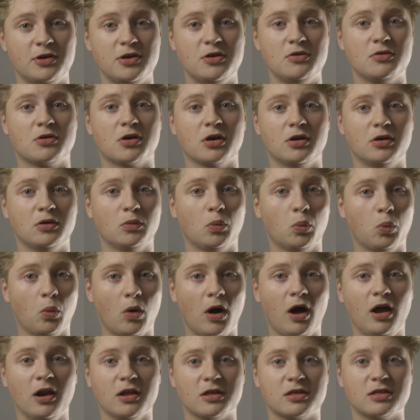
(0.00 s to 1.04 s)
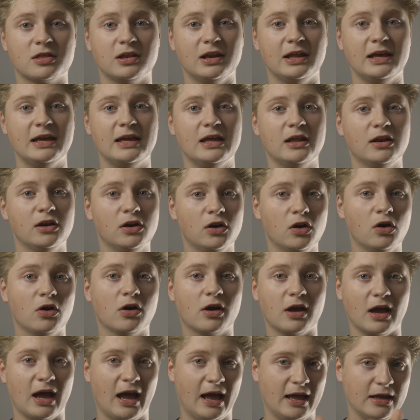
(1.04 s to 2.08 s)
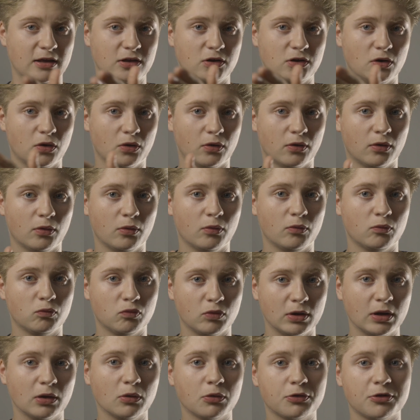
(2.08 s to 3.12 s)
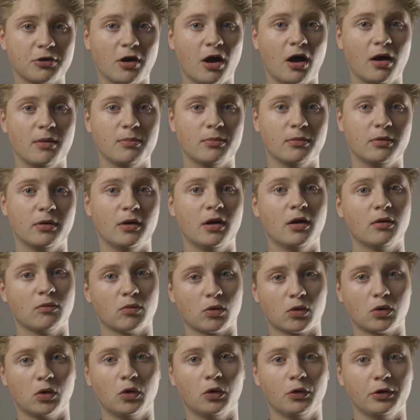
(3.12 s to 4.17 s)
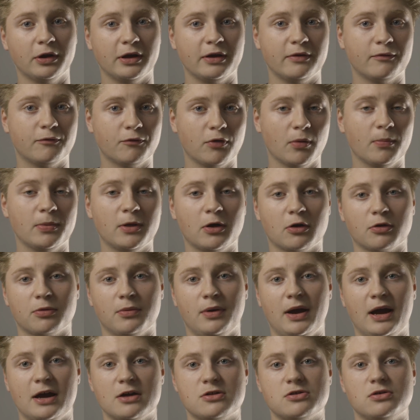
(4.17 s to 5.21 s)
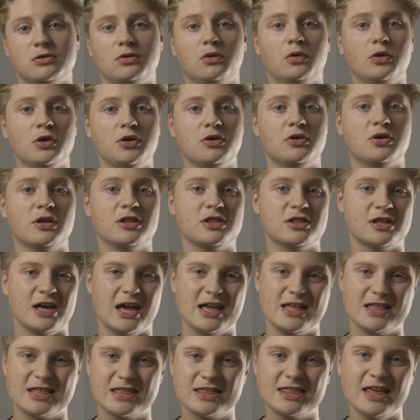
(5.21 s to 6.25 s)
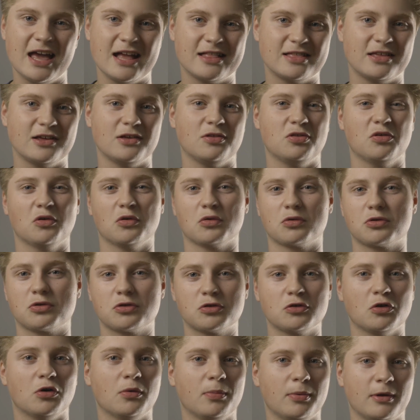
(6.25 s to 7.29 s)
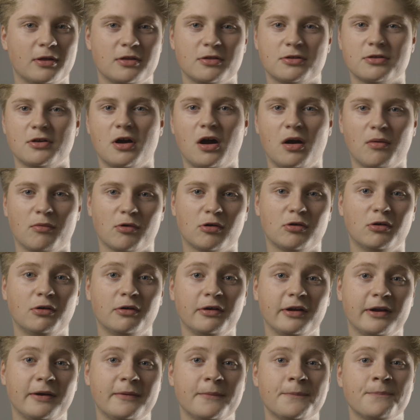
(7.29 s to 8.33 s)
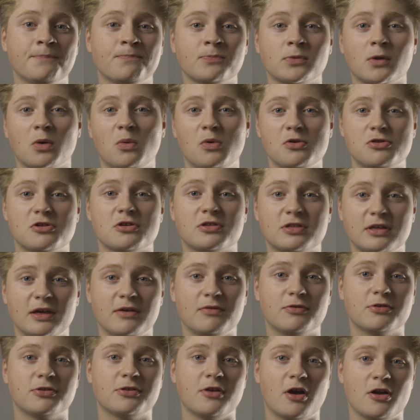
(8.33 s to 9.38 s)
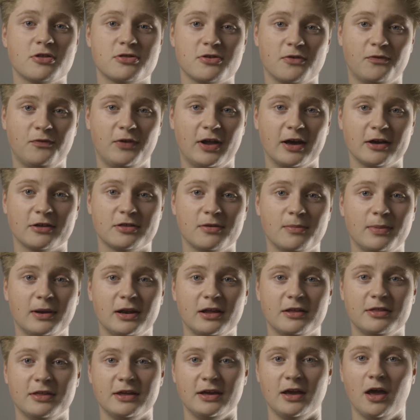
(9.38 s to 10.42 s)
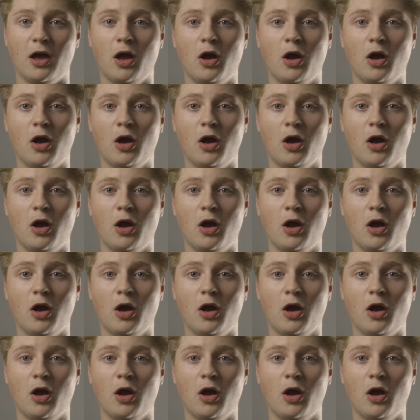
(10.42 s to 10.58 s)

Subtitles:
you can wirelessly look at your real-time recording from the Osmo Action, or you can change settings or stop and start recording, which just gives such a flexibility